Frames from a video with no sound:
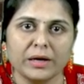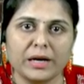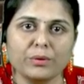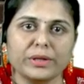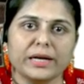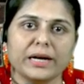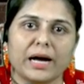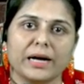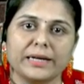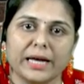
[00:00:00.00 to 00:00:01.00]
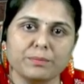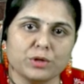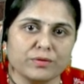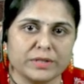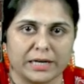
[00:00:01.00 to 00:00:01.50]
Now, there are
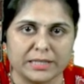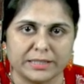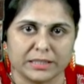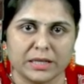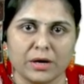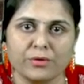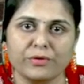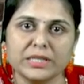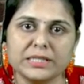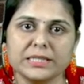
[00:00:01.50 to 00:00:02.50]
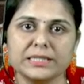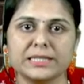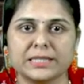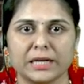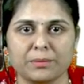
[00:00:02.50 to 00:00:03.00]
types of statistics. First is
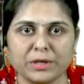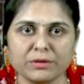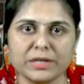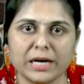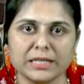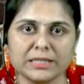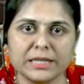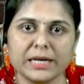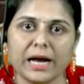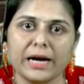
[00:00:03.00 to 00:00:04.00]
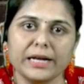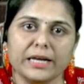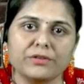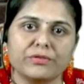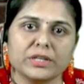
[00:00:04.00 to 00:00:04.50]
descriptive statistic and
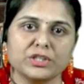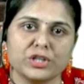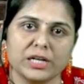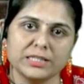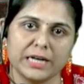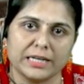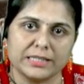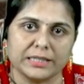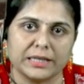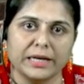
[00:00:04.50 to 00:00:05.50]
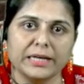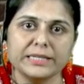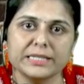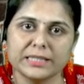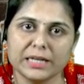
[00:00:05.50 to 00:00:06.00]
inferential statistic.
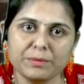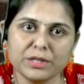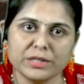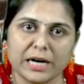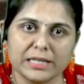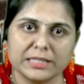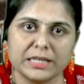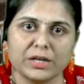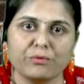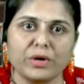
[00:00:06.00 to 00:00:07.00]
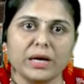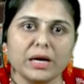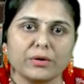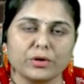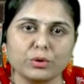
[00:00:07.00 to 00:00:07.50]
In descriptive statistic, we
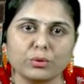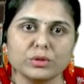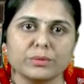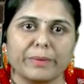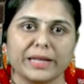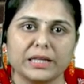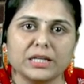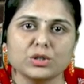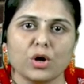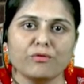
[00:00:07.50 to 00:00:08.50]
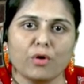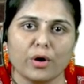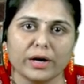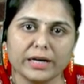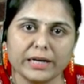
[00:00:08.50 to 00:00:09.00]
use methods of
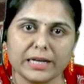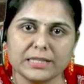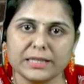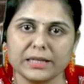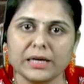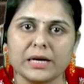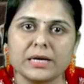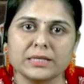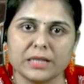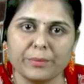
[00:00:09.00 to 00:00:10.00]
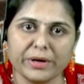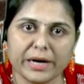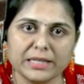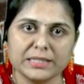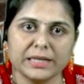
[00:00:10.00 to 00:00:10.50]
organizing,
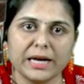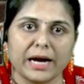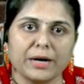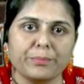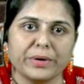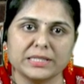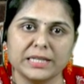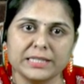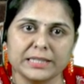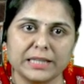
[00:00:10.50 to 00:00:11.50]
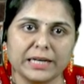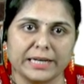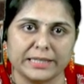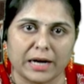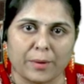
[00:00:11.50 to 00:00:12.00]
summarizing, and presenting the
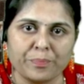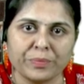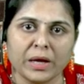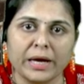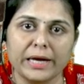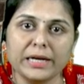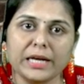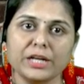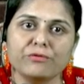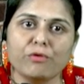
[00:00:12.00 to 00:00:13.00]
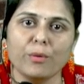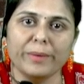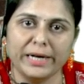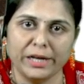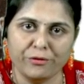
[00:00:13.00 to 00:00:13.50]
data in
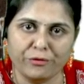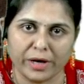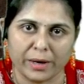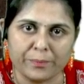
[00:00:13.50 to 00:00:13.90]
informative way.